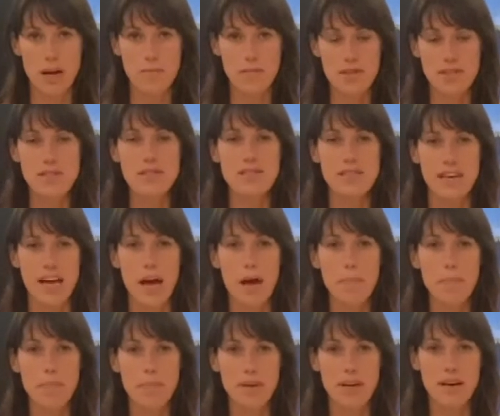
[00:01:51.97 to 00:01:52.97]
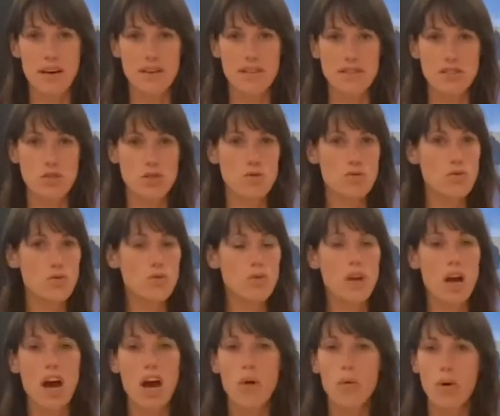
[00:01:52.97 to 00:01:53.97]
this step, because you do
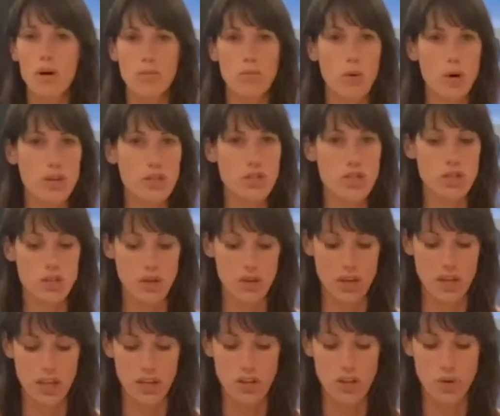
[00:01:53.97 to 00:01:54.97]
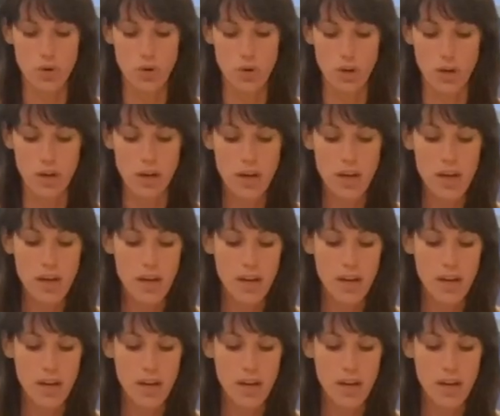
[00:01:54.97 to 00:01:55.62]
not want moisture in your